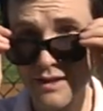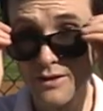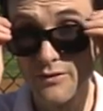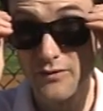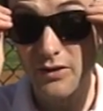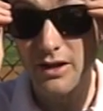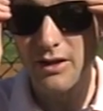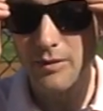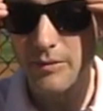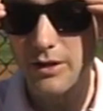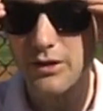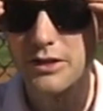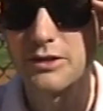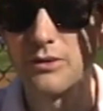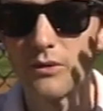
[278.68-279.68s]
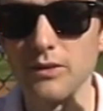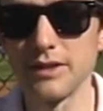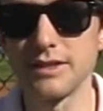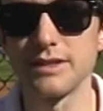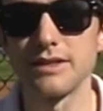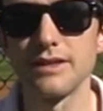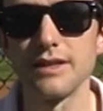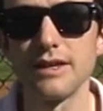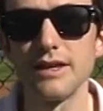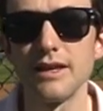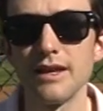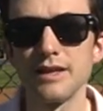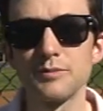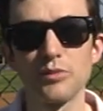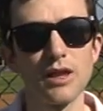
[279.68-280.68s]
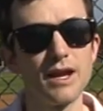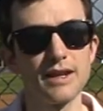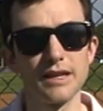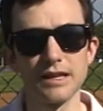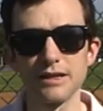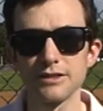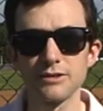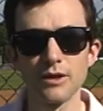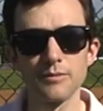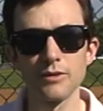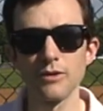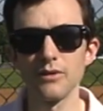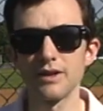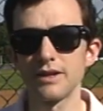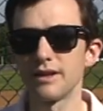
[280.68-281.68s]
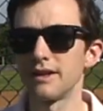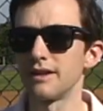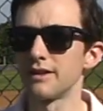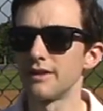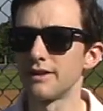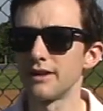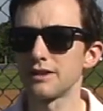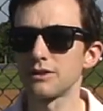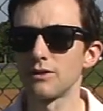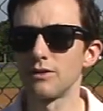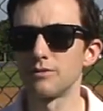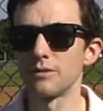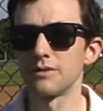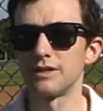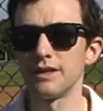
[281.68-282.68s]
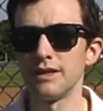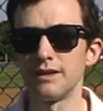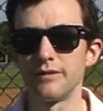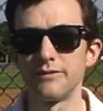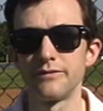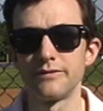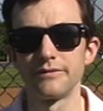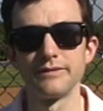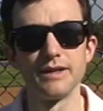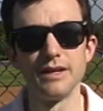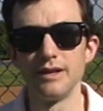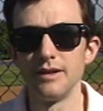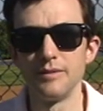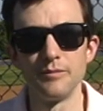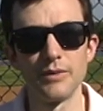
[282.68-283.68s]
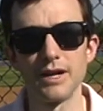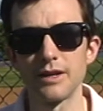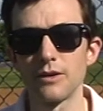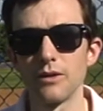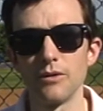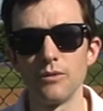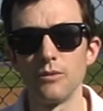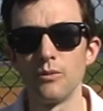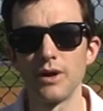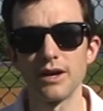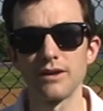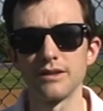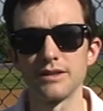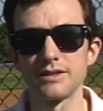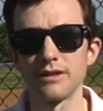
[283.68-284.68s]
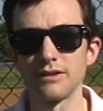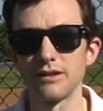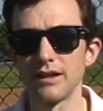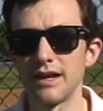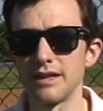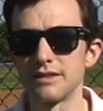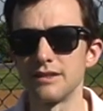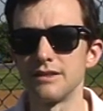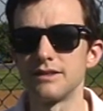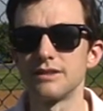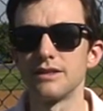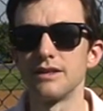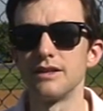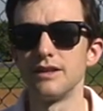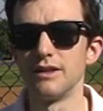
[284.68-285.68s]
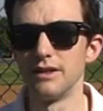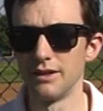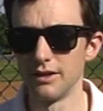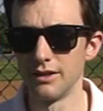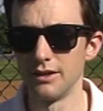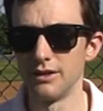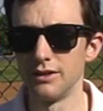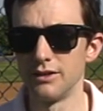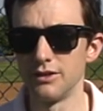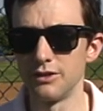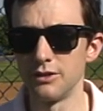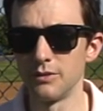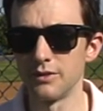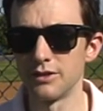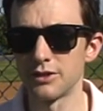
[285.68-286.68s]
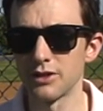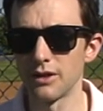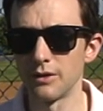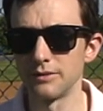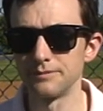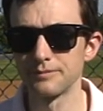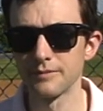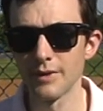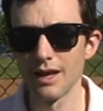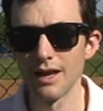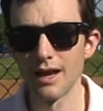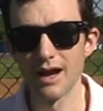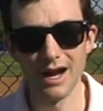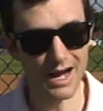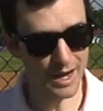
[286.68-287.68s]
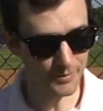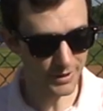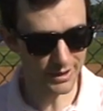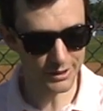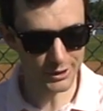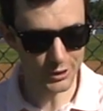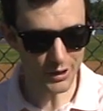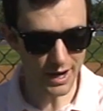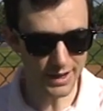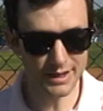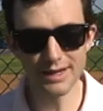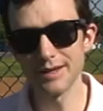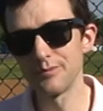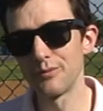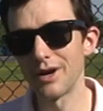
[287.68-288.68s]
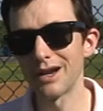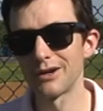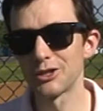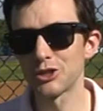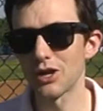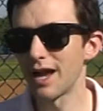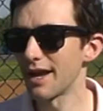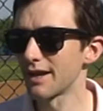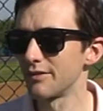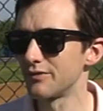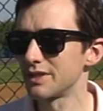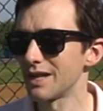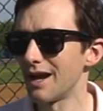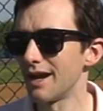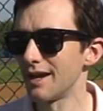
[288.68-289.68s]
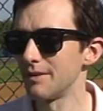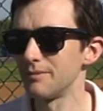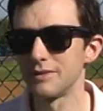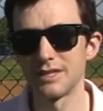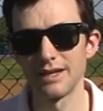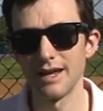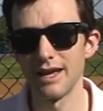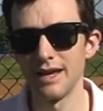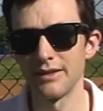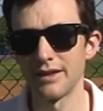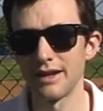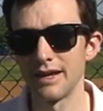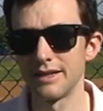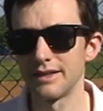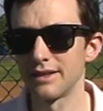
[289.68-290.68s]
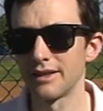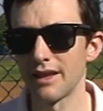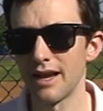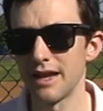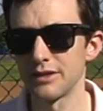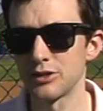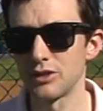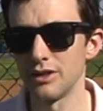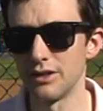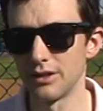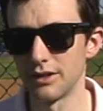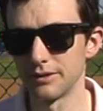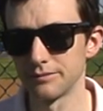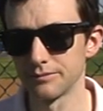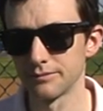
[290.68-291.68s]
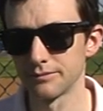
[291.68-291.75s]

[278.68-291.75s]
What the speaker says: Guilford Elementary School is blinding. So I'm going to this old routine of Mike wearing the sunglasses, doing the show. I'm going to try to keep better track of time today than I did last year.